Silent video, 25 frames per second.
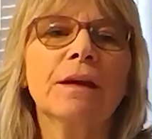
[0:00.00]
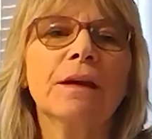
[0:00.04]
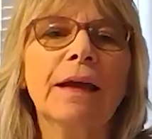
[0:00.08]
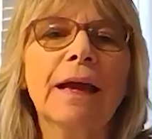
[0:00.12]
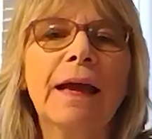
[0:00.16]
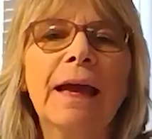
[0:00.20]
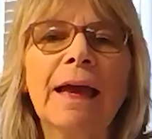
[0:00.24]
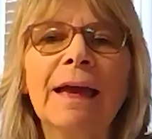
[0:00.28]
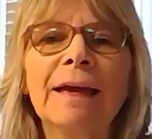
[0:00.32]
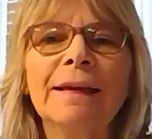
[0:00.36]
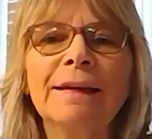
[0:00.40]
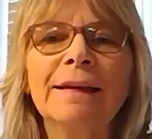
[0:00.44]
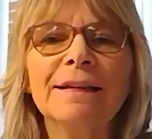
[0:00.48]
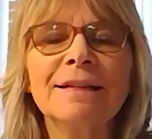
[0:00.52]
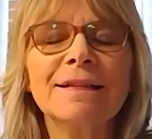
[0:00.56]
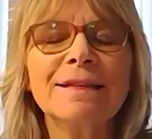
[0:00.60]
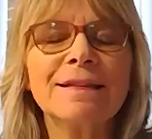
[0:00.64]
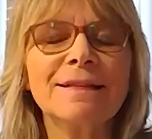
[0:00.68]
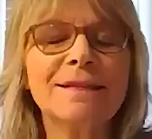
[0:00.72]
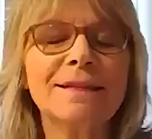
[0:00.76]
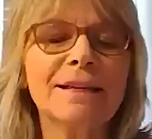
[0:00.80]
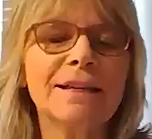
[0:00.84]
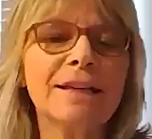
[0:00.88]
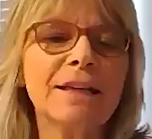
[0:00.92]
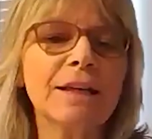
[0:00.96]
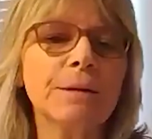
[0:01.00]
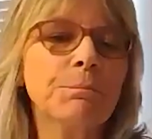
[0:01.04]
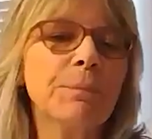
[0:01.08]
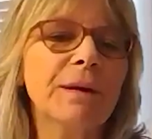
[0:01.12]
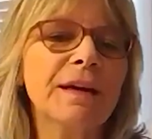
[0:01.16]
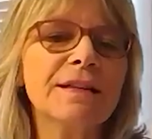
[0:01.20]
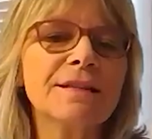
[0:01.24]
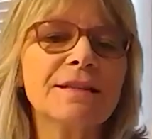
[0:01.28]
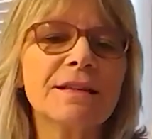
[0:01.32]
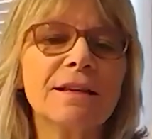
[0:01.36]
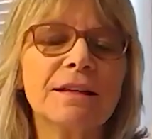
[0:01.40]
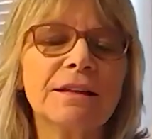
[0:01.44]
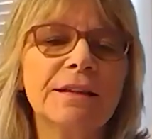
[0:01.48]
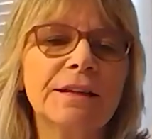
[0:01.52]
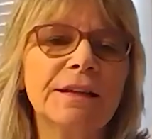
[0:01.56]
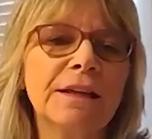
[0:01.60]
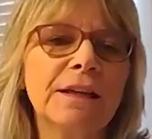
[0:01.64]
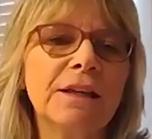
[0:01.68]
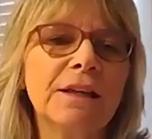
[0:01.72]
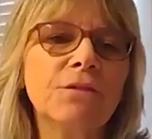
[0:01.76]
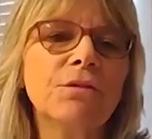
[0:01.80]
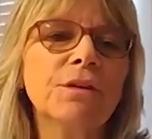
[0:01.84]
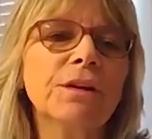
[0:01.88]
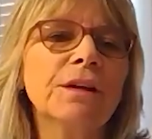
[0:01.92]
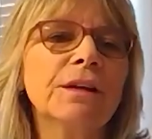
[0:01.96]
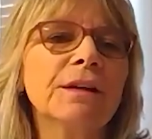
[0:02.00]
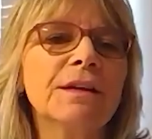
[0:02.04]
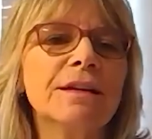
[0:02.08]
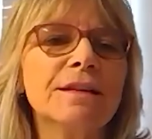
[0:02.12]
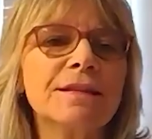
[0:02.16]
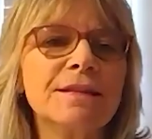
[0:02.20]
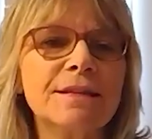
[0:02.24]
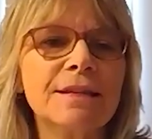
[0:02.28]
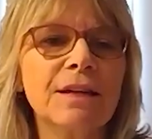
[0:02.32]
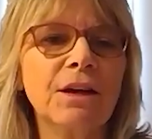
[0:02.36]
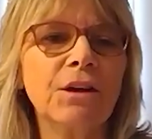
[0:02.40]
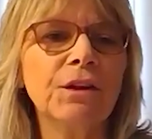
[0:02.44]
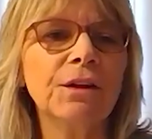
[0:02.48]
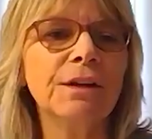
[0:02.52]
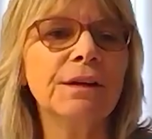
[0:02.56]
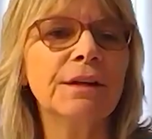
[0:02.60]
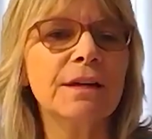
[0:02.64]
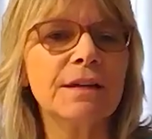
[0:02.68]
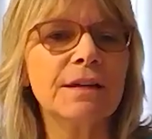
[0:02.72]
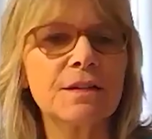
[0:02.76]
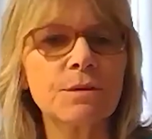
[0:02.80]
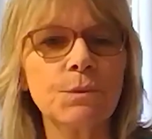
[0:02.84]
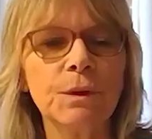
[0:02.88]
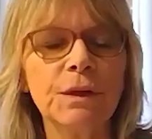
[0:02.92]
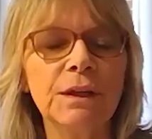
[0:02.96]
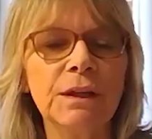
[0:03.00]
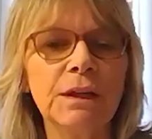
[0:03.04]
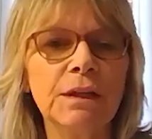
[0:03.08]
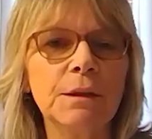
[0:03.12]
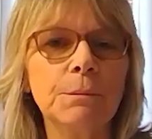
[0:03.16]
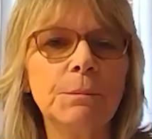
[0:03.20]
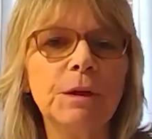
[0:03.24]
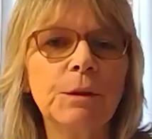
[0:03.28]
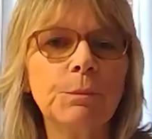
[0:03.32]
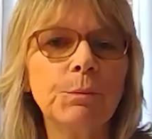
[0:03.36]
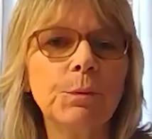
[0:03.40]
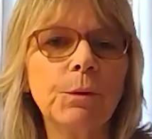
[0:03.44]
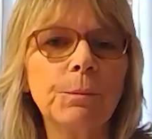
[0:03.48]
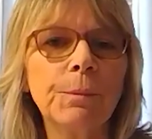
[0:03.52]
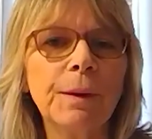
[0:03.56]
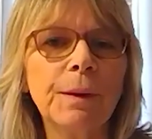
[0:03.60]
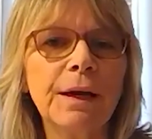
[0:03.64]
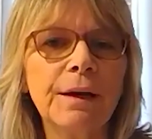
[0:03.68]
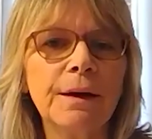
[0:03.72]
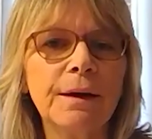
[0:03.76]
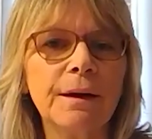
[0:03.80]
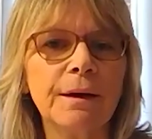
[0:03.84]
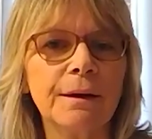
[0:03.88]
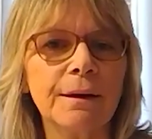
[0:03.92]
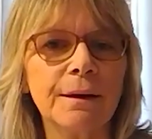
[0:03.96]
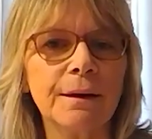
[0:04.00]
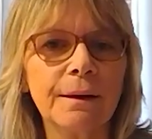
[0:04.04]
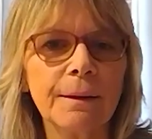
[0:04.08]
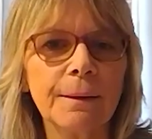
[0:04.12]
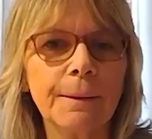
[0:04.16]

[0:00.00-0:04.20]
Any city basically even is telling us we need to be prepared.